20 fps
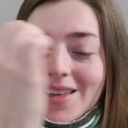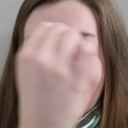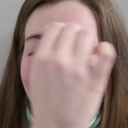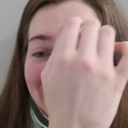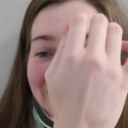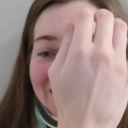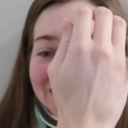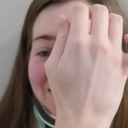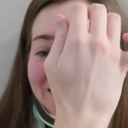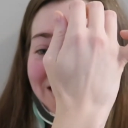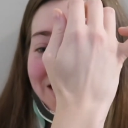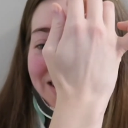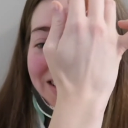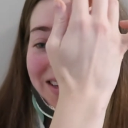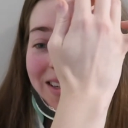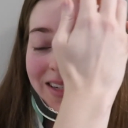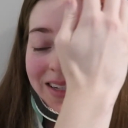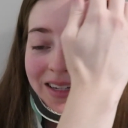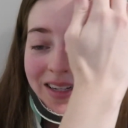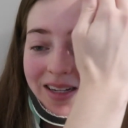and
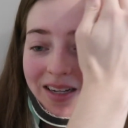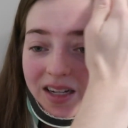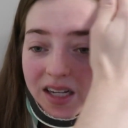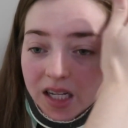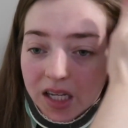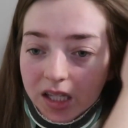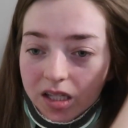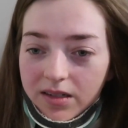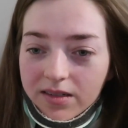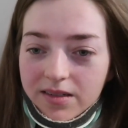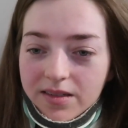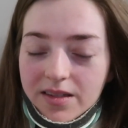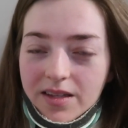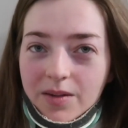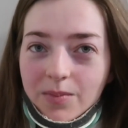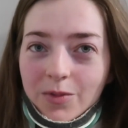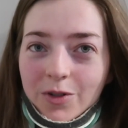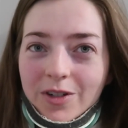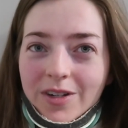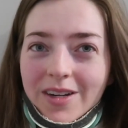he looked at the
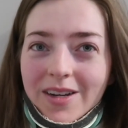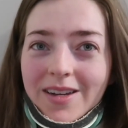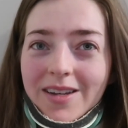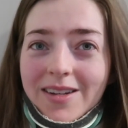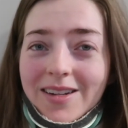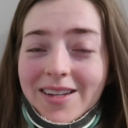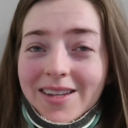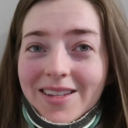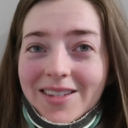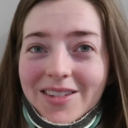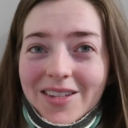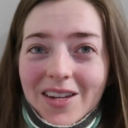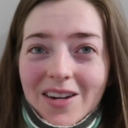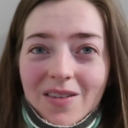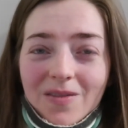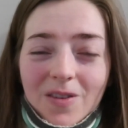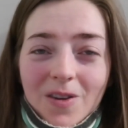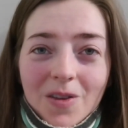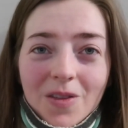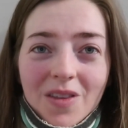MRI and he said
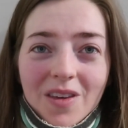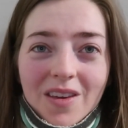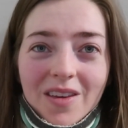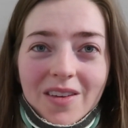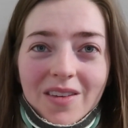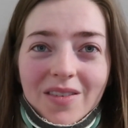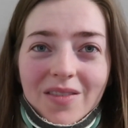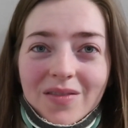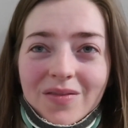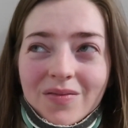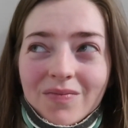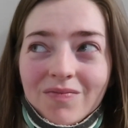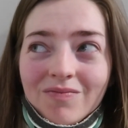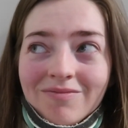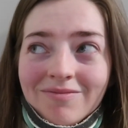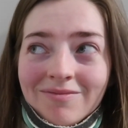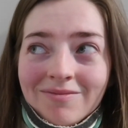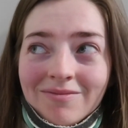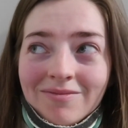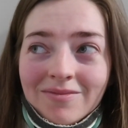everything
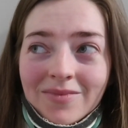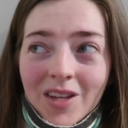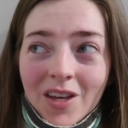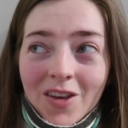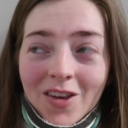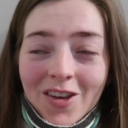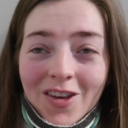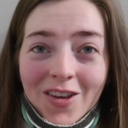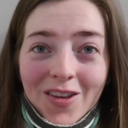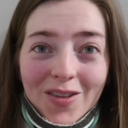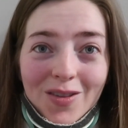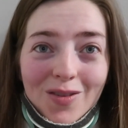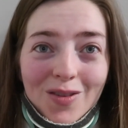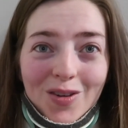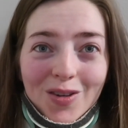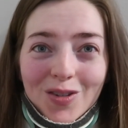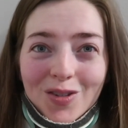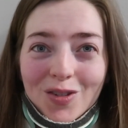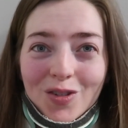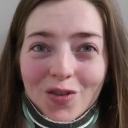
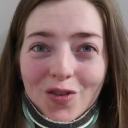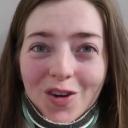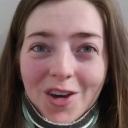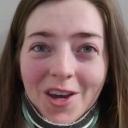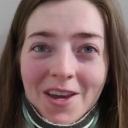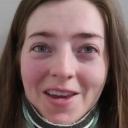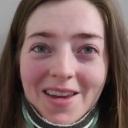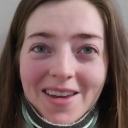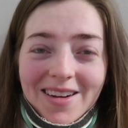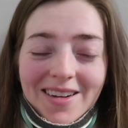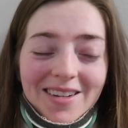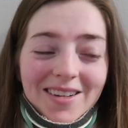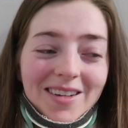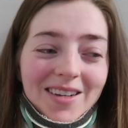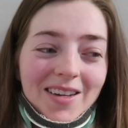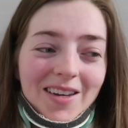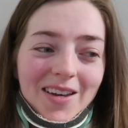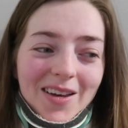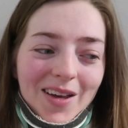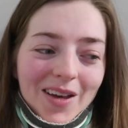looks great.
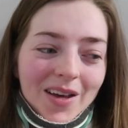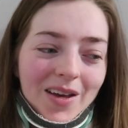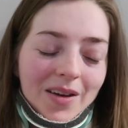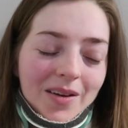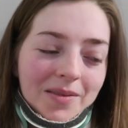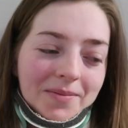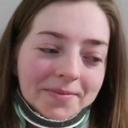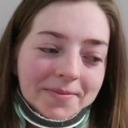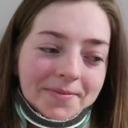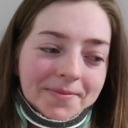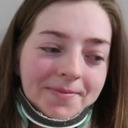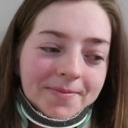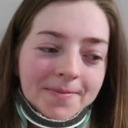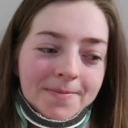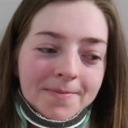And